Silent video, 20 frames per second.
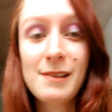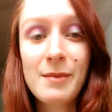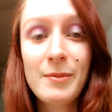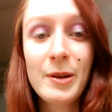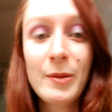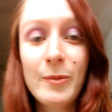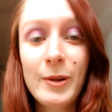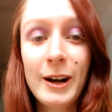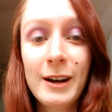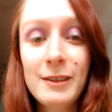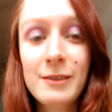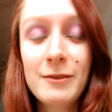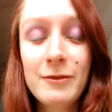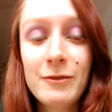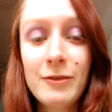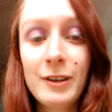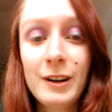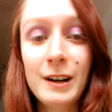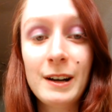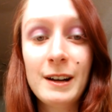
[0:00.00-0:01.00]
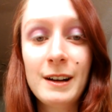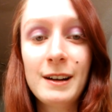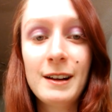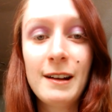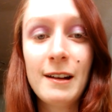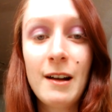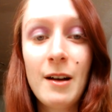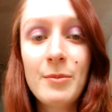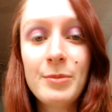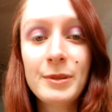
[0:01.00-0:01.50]
I've been wearing them for
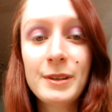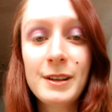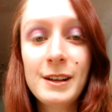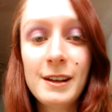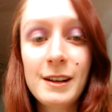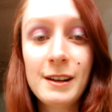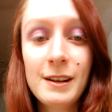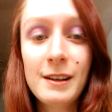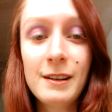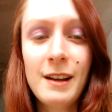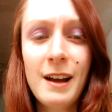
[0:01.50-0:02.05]
a couple years.